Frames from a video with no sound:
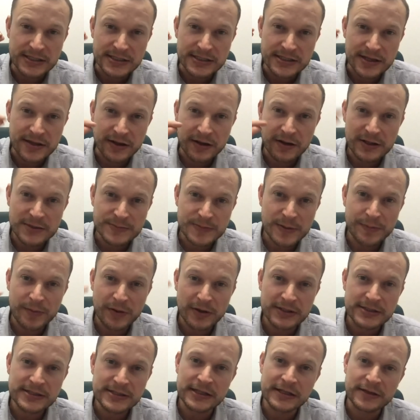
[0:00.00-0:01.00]
So the
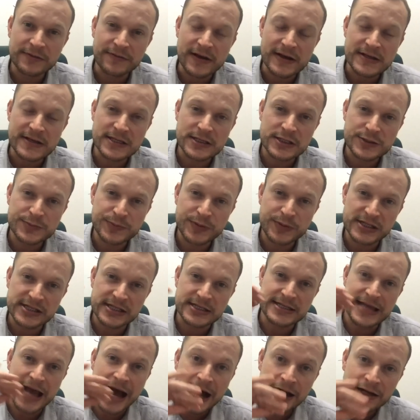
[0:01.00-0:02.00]
cosmopolitan invasive species
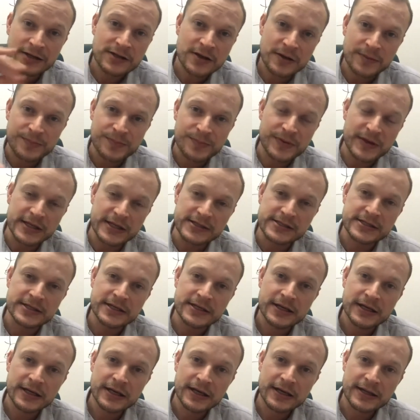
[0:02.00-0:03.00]
outcompete
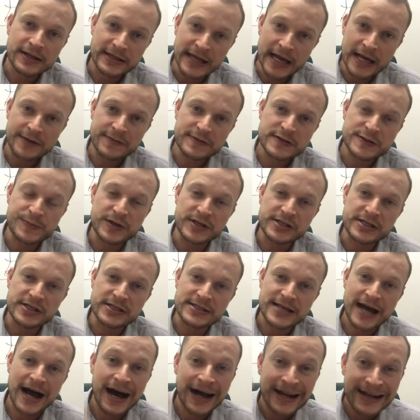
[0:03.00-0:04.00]
the native species
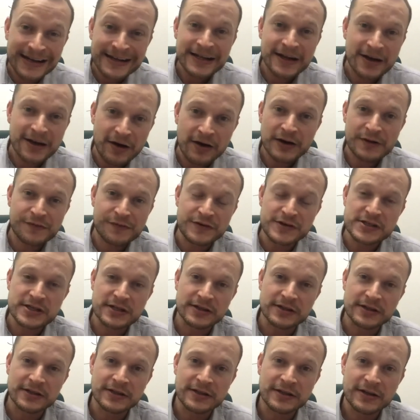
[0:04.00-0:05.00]
under
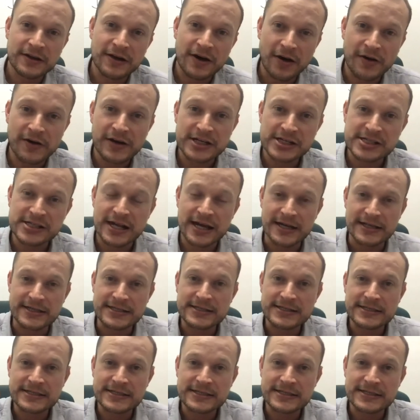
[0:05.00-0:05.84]
artificial orange lights.